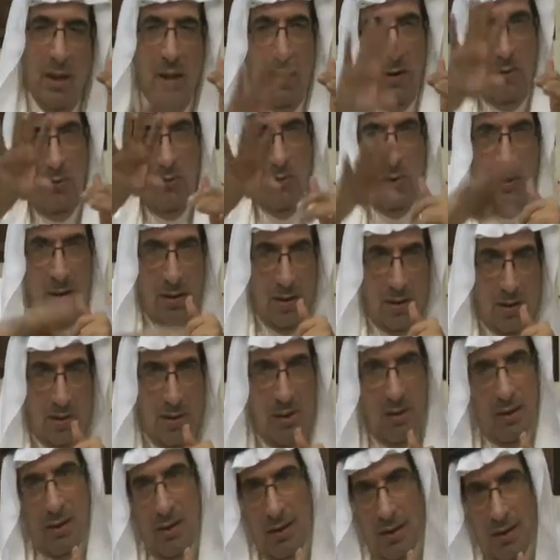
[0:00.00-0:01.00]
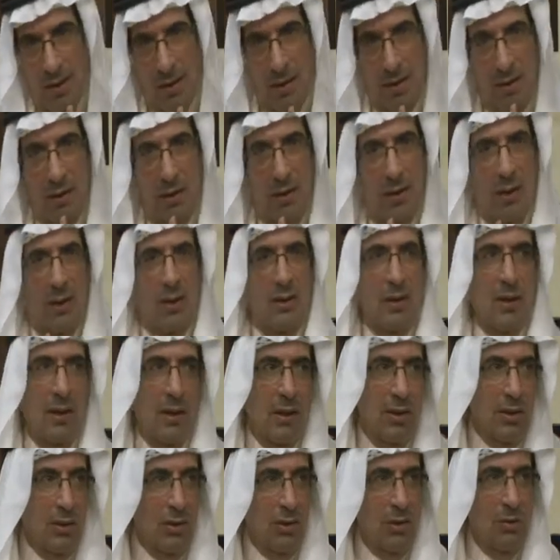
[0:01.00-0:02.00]
I don't want the
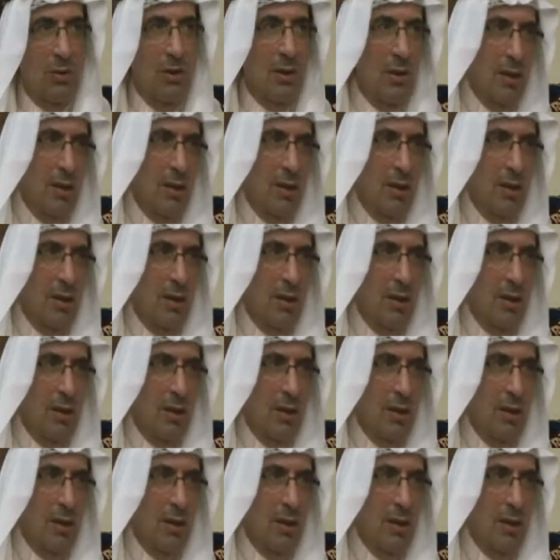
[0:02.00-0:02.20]
youngest to